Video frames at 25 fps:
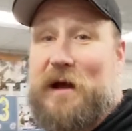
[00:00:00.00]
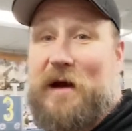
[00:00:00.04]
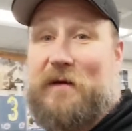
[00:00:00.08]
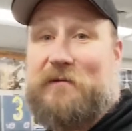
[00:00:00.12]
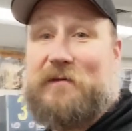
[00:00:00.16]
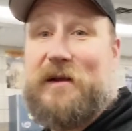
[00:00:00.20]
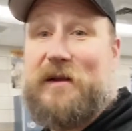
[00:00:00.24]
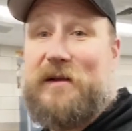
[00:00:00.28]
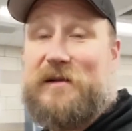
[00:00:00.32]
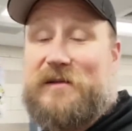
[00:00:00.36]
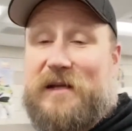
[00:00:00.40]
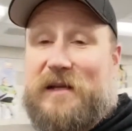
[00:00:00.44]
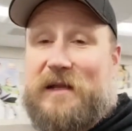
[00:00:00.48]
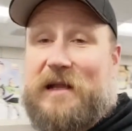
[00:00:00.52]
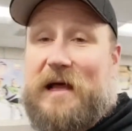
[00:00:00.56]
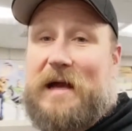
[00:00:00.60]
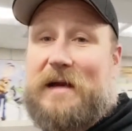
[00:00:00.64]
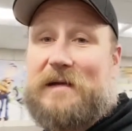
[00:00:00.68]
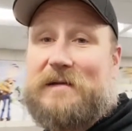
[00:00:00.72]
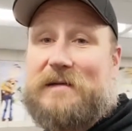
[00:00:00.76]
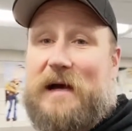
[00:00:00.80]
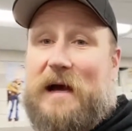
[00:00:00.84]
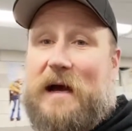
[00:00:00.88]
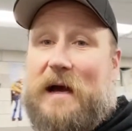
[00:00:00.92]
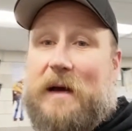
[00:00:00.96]
me, I've done this a lot
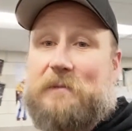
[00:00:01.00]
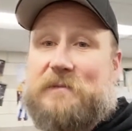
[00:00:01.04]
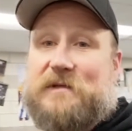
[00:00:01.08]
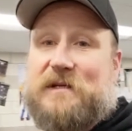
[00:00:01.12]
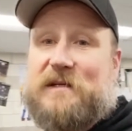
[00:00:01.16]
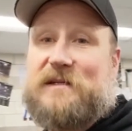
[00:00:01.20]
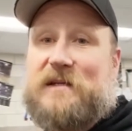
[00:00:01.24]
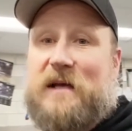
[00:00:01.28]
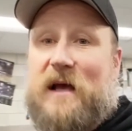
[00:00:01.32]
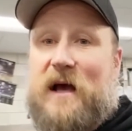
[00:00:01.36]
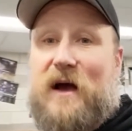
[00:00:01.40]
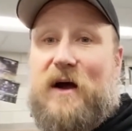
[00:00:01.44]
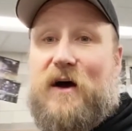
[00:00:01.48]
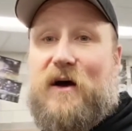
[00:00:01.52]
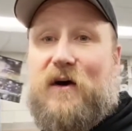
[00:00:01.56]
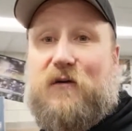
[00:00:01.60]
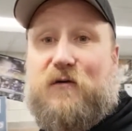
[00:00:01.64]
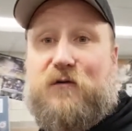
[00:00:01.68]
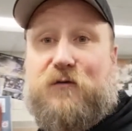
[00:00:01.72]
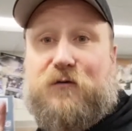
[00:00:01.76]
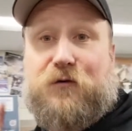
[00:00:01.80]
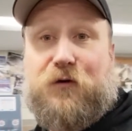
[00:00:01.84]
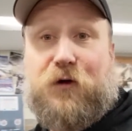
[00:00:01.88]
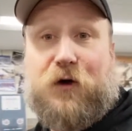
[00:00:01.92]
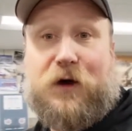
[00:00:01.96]
of times, is
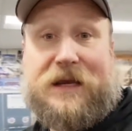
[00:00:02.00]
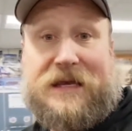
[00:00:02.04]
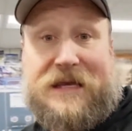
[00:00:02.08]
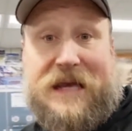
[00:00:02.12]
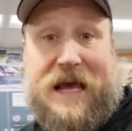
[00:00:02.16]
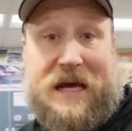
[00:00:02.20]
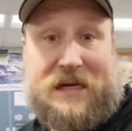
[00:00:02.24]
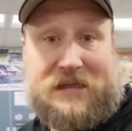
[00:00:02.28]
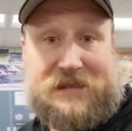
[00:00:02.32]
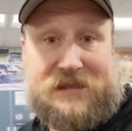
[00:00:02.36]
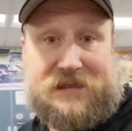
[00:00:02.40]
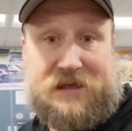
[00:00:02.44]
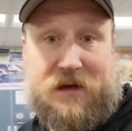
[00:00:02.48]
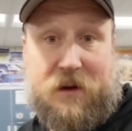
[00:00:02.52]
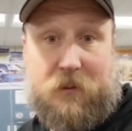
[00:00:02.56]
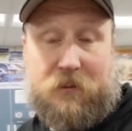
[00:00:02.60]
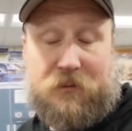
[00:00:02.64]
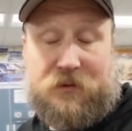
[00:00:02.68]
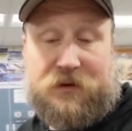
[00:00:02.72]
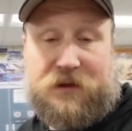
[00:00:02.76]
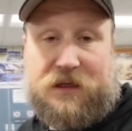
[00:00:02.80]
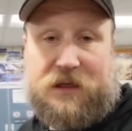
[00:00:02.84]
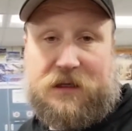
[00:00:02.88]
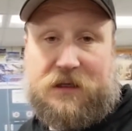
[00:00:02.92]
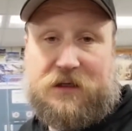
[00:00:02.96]
forget
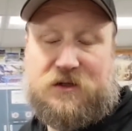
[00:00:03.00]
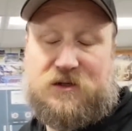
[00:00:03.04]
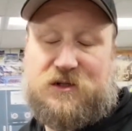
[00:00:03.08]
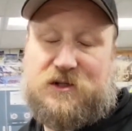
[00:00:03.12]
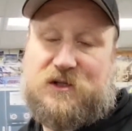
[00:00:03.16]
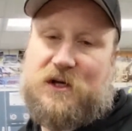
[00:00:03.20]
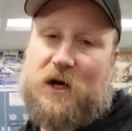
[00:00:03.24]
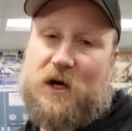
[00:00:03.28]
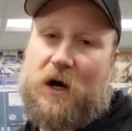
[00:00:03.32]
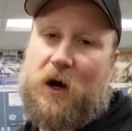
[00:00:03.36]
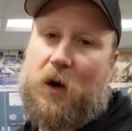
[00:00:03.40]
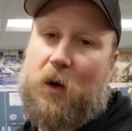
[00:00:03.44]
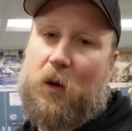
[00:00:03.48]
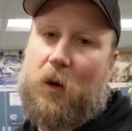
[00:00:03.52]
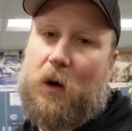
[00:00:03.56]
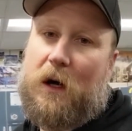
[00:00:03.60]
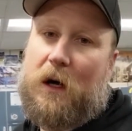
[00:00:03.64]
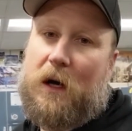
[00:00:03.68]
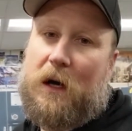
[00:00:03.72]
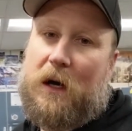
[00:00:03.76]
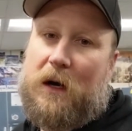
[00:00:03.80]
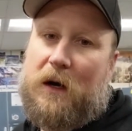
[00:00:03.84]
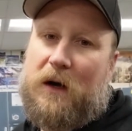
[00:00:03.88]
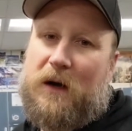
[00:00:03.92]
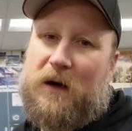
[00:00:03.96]
something. So
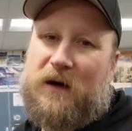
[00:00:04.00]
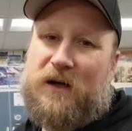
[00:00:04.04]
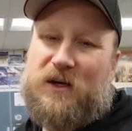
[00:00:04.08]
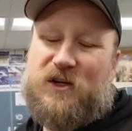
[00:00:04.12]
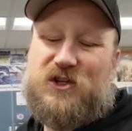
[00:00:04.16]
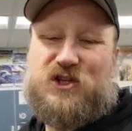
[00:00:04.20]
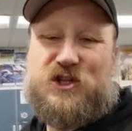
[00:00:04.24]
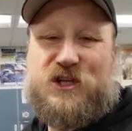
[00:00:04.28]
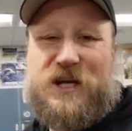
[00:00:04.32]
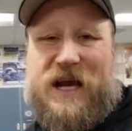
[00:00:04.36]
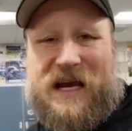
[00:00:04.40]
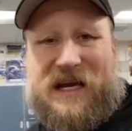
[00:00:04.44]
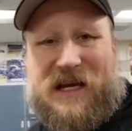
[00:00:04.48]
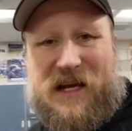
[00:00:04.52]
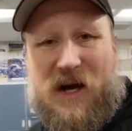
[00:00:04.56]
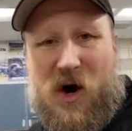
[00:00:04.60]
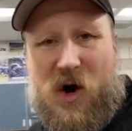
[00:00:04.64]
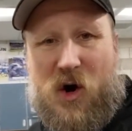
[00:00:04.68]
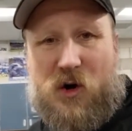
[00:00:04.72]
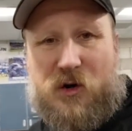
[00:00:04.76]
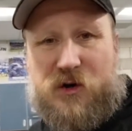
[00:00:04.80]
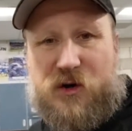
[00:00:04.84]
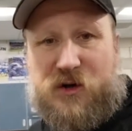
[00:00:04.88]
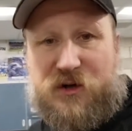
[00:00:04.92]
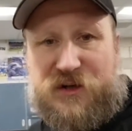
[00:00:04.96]
check
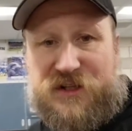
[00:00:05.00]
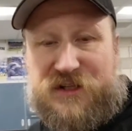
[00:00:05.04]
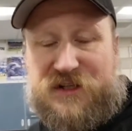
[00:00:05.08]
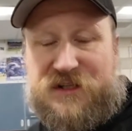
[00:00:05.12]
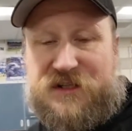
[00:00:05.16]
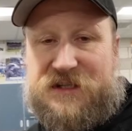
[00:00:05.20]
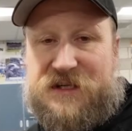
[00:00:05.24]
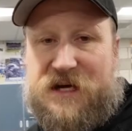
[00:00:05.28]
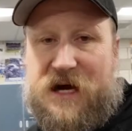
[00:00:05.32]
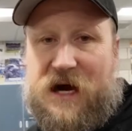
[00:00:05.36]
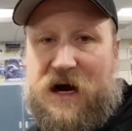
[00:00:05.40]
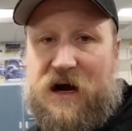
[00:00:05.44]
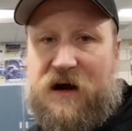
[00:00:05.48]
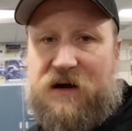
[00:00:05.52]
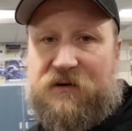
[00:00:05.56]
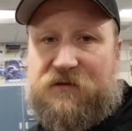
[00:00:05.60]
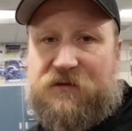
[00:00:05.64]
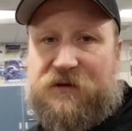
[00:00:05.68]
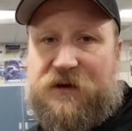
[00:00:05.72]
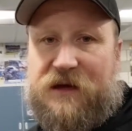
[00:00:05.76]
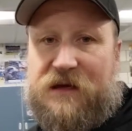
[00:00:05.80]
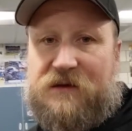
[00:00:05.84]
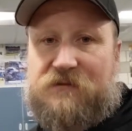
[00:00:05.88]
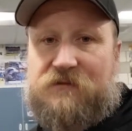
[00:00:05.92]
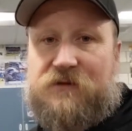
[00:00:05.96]
all your stuff.
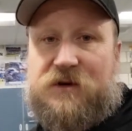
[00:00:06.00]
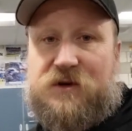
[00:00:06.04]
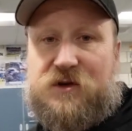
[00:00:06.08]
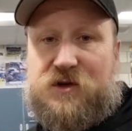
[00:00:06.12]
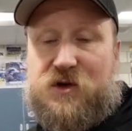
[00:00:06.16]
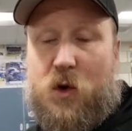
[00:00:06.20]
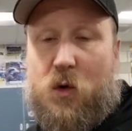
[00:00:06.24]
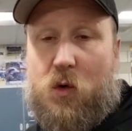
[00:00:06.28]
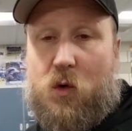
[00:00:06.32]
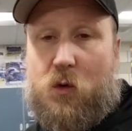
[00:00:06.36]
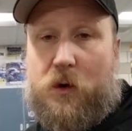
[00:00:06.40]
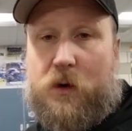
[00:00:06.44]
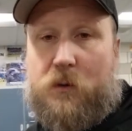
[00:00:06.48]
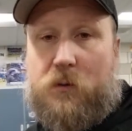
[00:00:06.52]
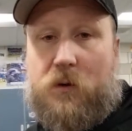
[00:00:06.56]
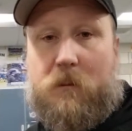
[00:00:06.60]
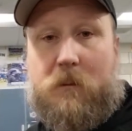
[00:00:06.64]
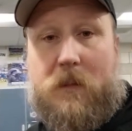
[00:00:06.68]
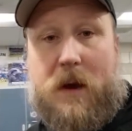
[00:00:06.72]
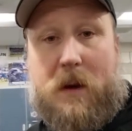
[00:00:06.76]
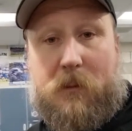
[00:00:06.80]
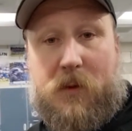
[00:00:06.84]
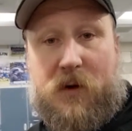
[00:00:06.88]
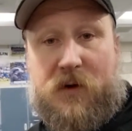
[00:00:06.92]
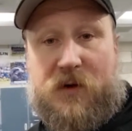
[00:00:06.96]
Inventory,
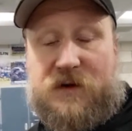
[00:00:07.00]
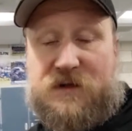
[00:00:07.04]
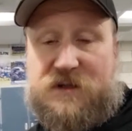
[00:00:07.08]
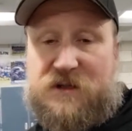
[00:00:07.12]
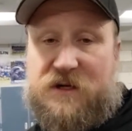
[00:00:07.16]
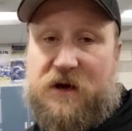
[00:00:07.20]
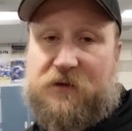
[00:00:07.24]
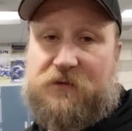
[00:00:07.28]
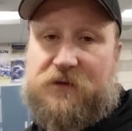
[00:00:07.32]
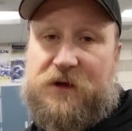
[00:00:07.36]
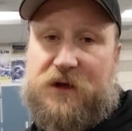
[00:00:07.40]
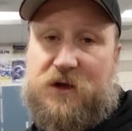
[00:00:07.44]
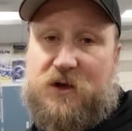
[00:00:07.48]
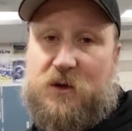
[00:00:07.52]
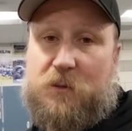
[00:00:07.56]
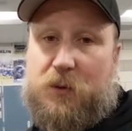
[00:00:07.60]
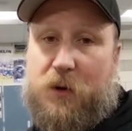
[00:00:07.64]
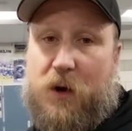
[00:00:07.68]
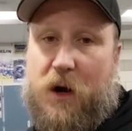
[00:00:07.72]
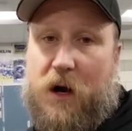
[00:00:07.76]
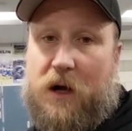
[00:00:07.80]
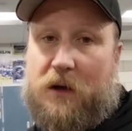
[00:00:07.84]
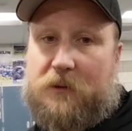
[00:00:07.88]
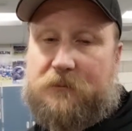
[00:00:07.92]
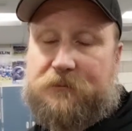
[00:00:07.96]
remember the stuff that you
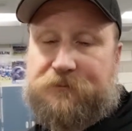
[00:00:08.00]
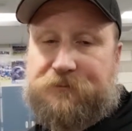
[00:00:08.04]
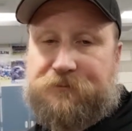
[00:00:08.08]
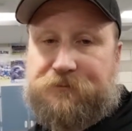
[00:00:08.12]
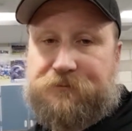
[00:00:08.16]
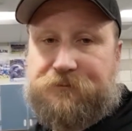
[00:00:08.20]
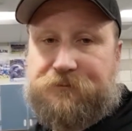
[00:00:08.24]
brought,